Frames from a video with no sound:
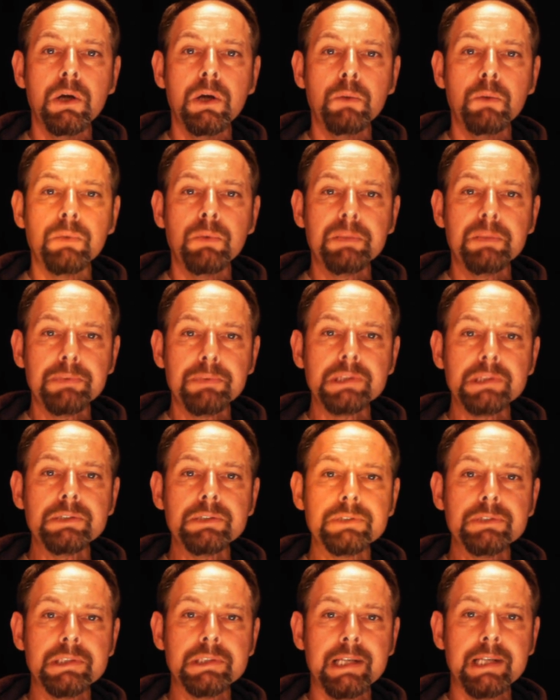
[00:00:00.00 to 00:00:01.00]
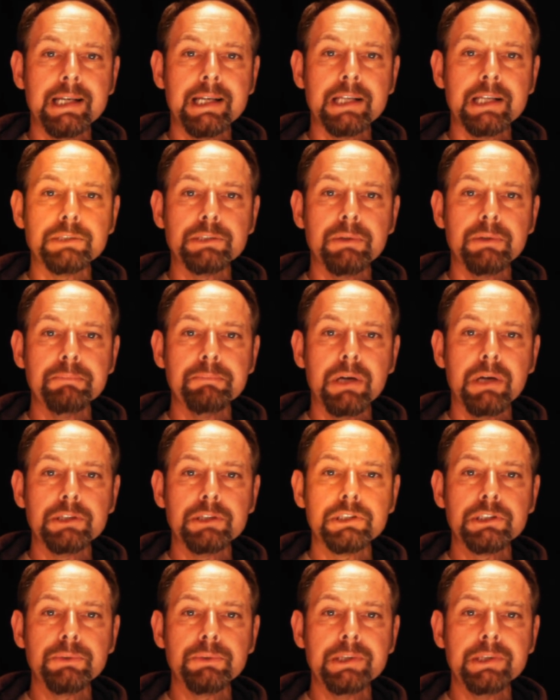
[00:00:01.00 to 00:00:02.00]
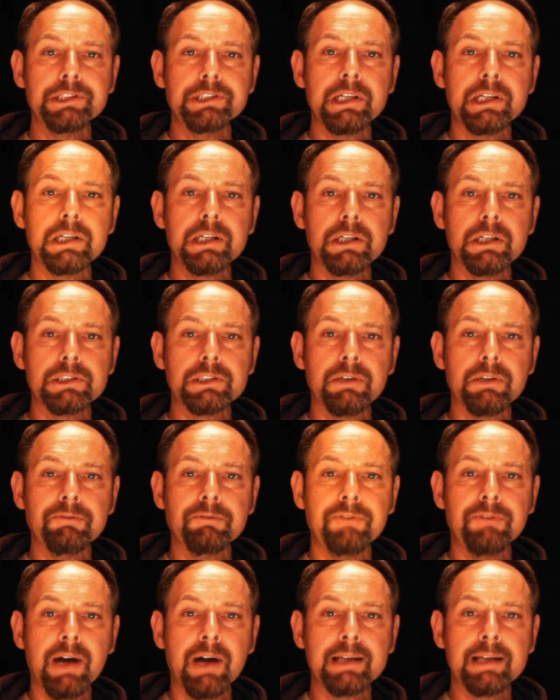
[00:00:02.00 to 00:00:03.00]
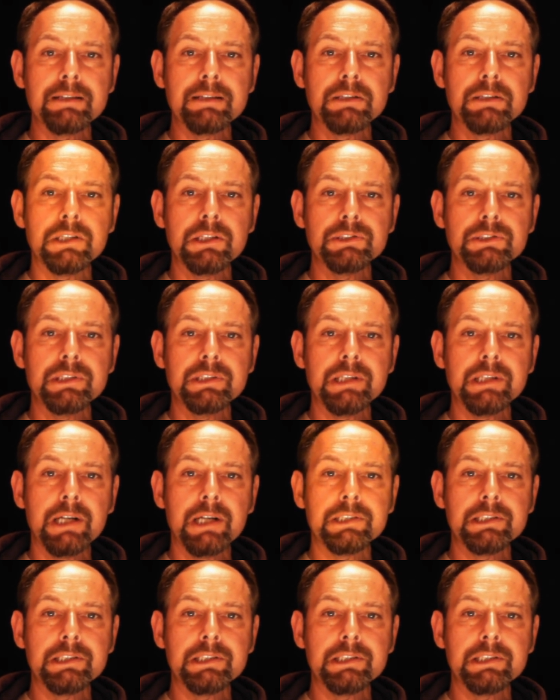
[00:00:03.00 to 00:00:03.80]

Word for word: With Brussels seeking to impose swinging cuts on vital countryside